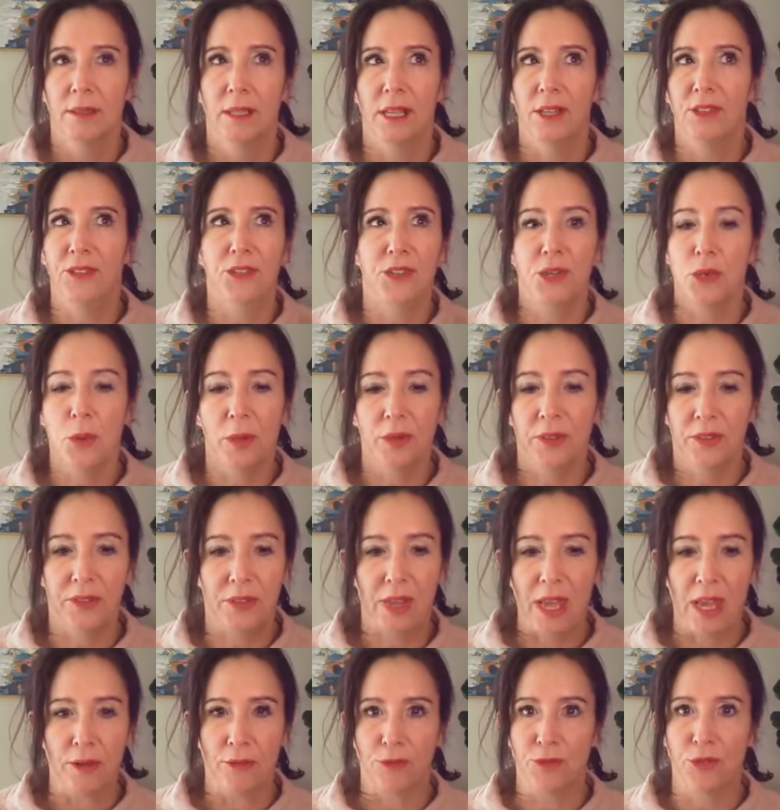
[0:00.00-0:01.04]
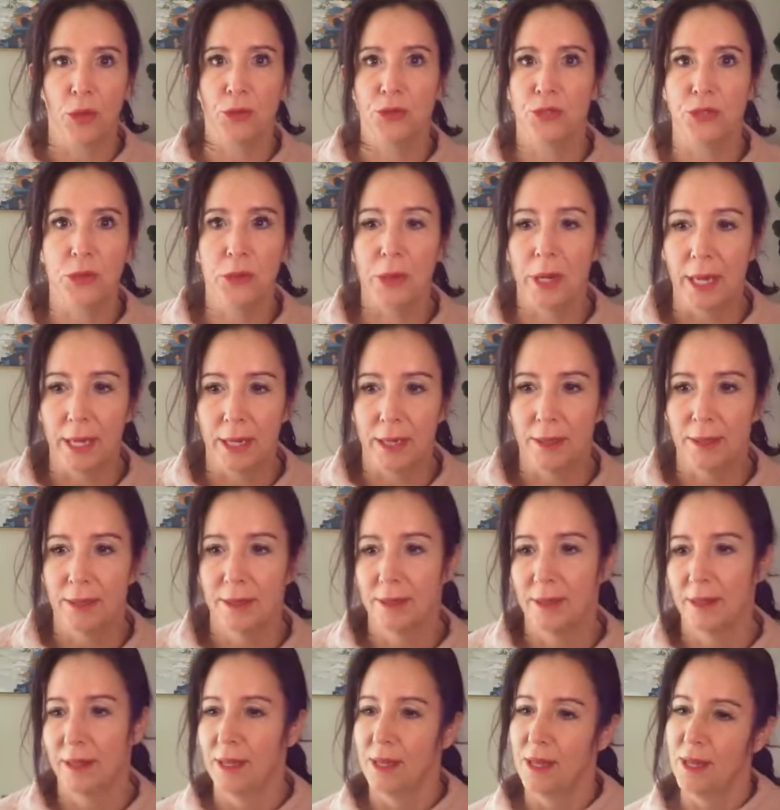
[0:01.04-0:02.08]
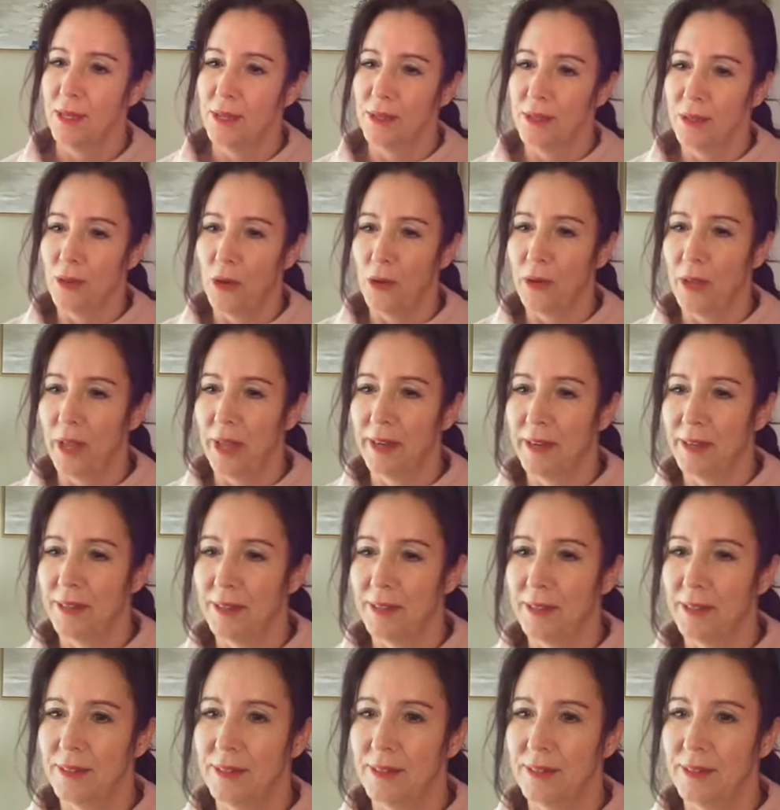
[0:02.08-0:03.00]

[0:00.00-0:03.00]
It's too unsafe. Don't do it. Hold on.